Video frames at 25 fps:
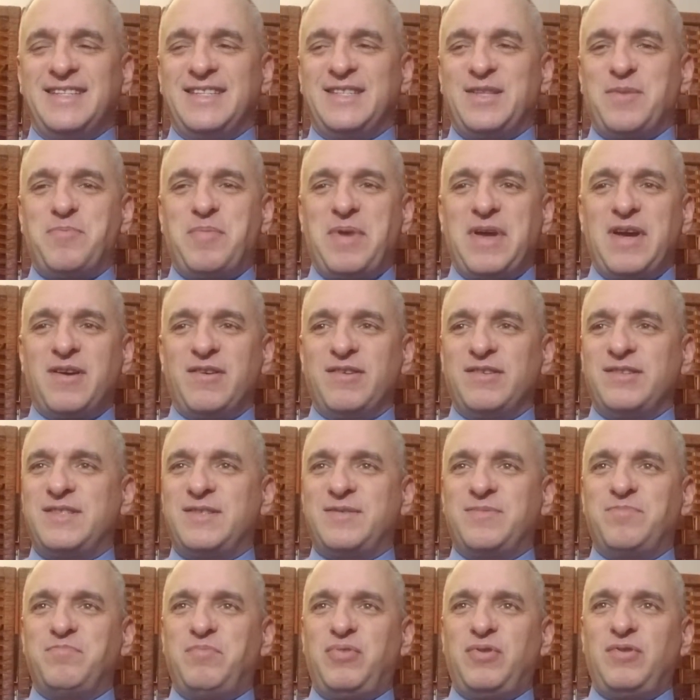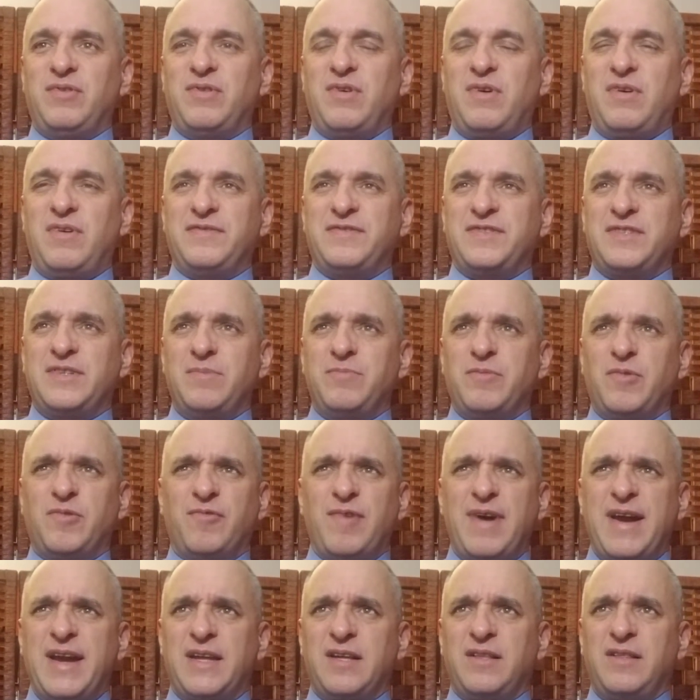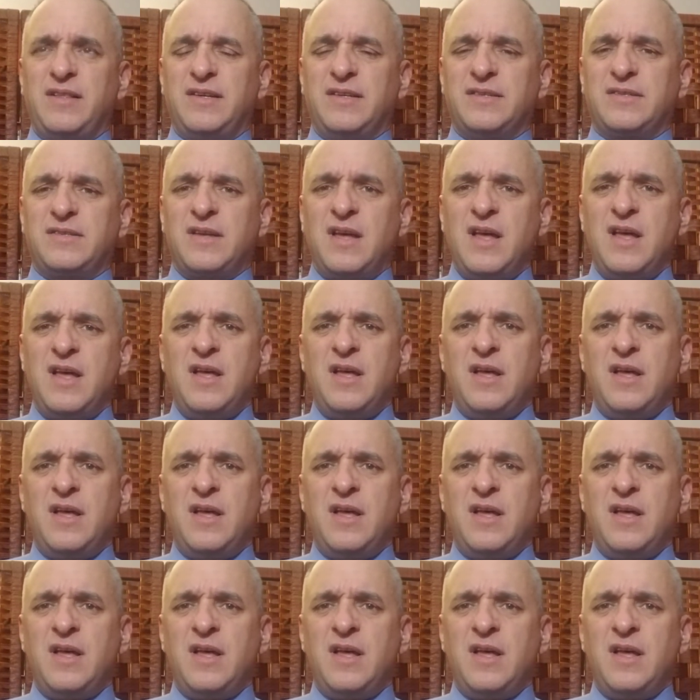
the Bears pulled off some miraculous